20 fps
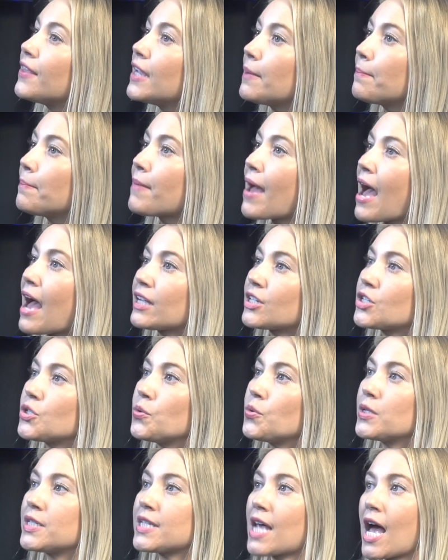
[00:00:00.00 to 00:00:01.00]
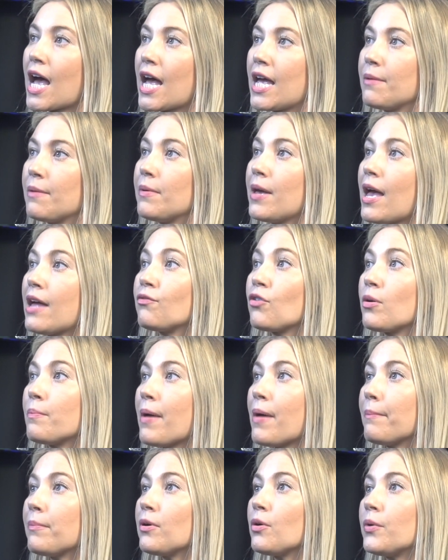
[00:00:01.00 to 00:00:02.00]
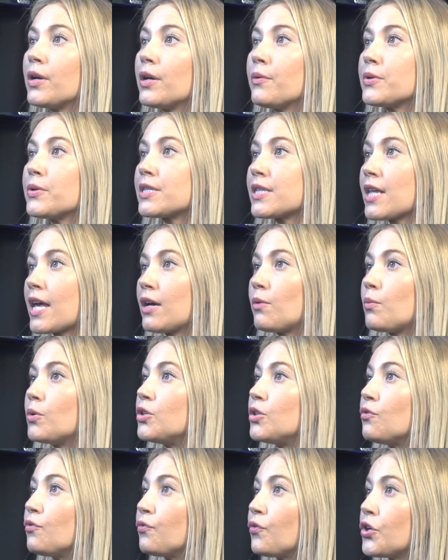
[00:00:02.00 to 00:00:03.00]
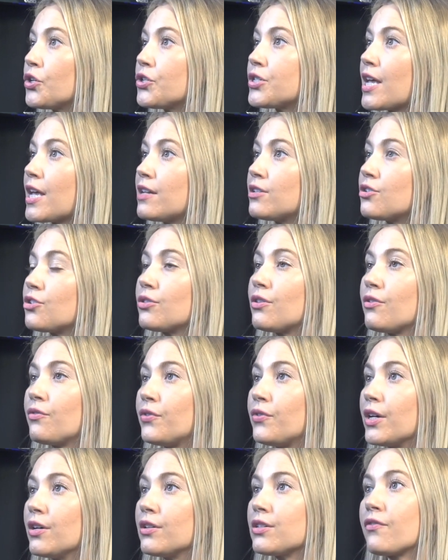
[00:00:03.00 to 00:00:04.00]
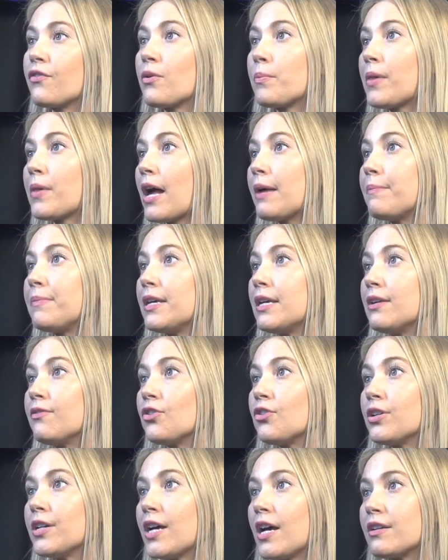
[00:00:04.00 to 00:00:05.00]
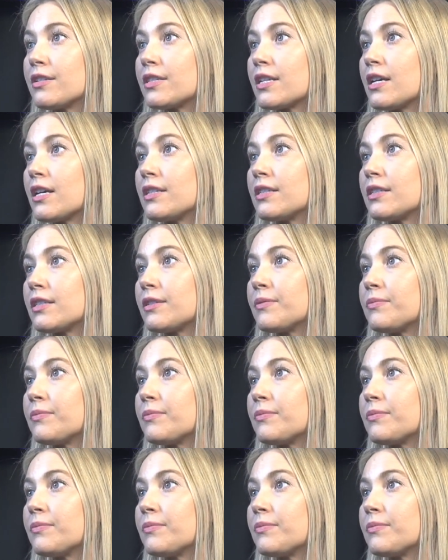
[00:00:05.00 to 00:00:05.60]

Think back to a time and remember what it was like when you first entered the field of applied behavior analysis.